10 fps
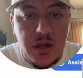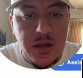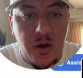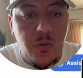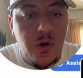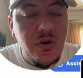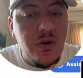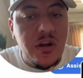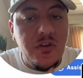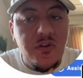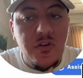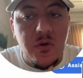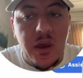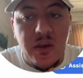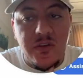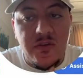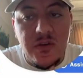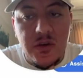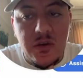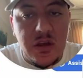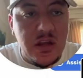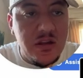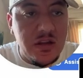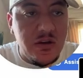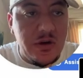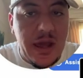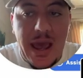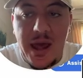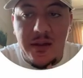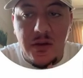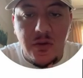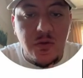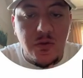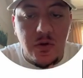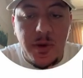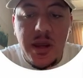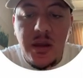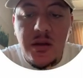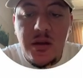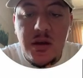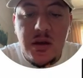Now what you're going to do is you're going to click on add a new domain.